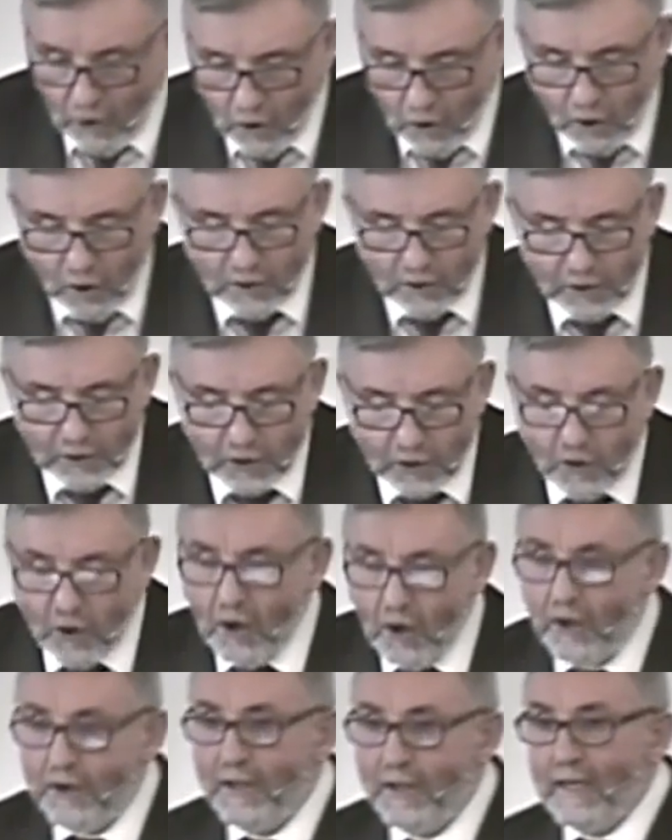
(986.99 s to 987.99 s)
all that
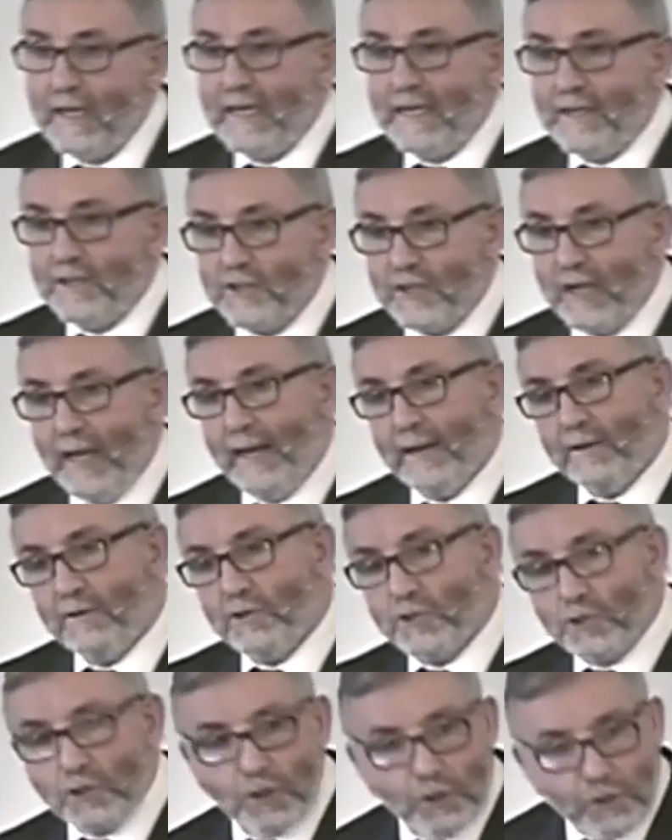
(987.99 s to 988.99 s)
God
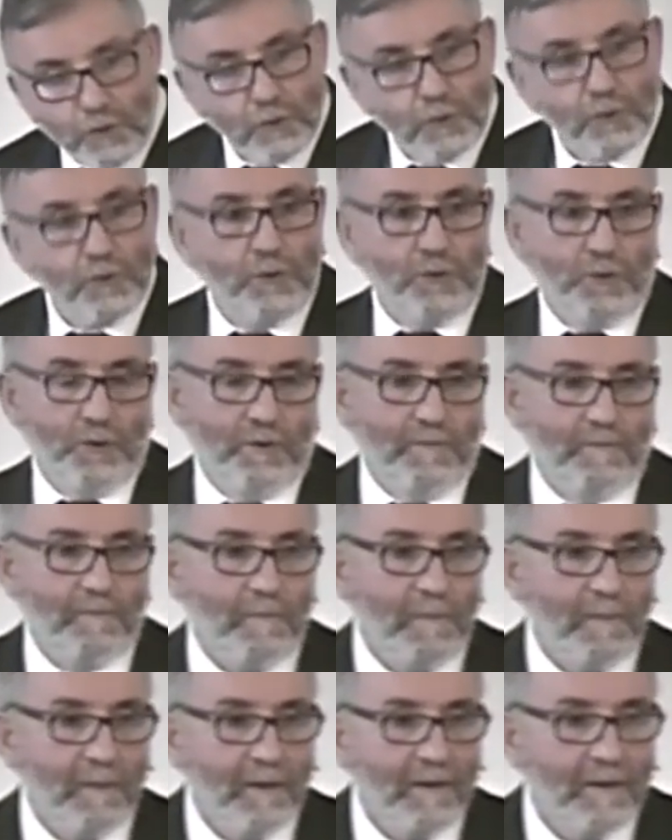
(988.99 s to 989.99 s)
intends to do.
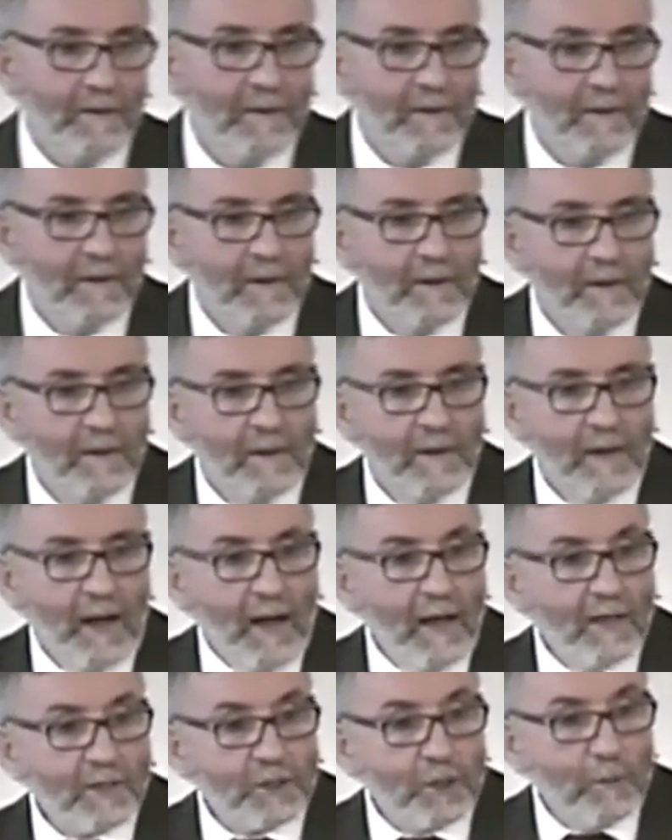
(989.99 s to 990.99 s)

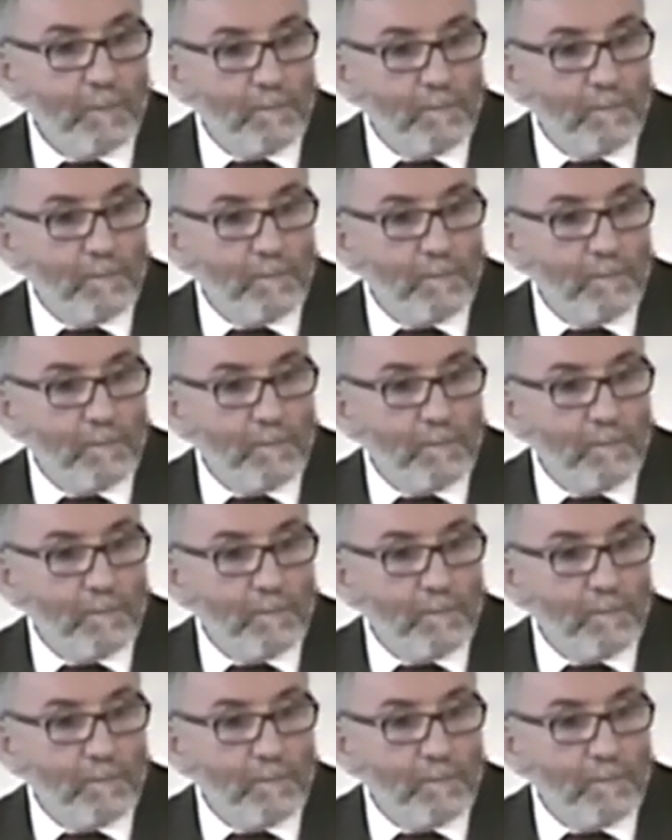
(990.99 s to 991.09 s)
As the